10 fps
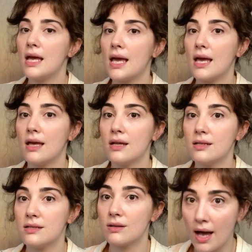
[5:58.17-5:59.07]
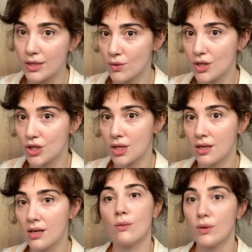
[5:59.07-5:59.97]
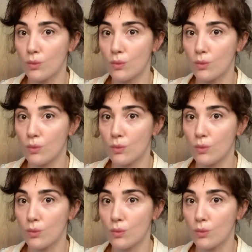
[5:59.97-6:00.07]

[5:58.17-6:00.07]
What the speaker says: And hydration with